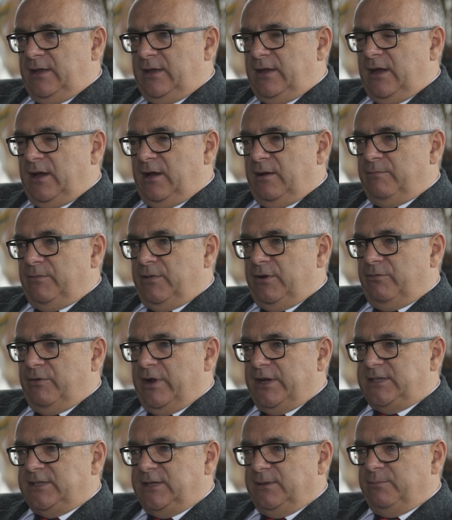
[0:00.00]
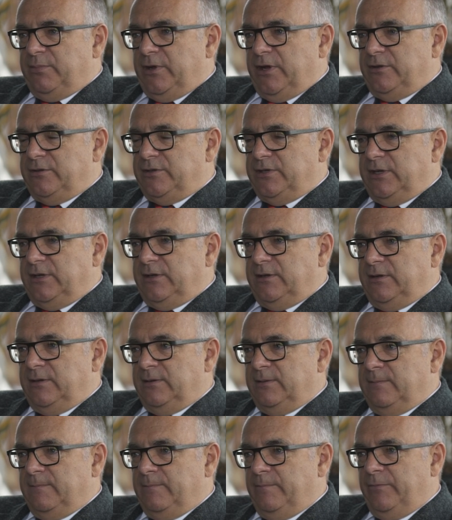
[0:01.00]
um, a racing boat in,
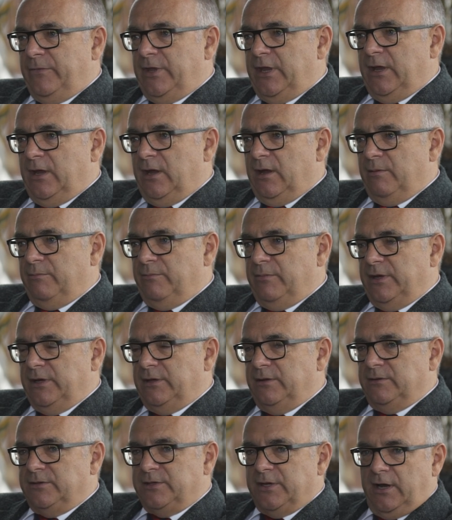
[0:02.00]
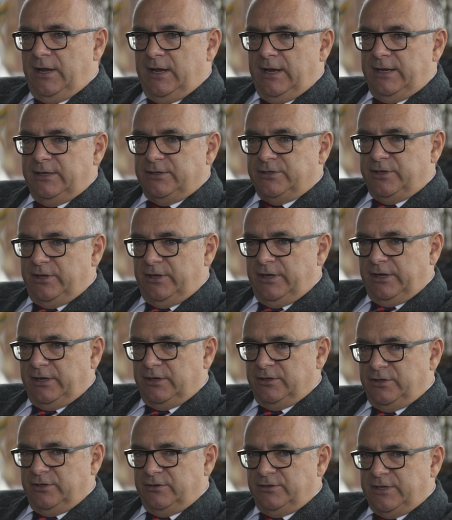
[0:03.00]
um, in Thailand so that I
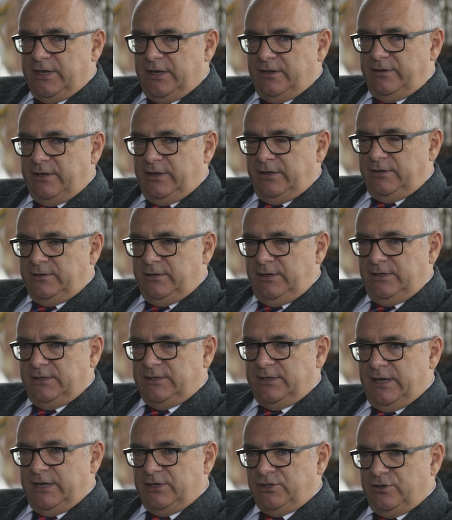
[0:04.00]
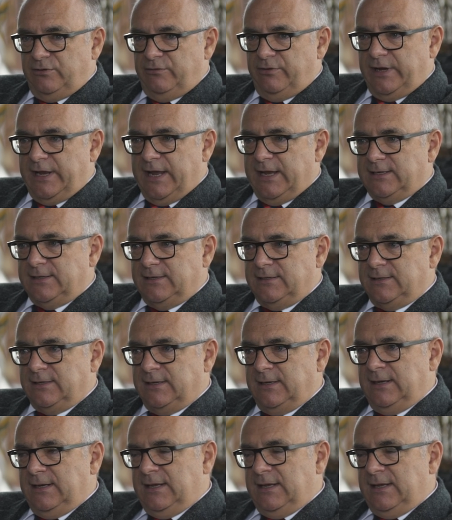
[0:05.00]
can do Southeast Asian regattas.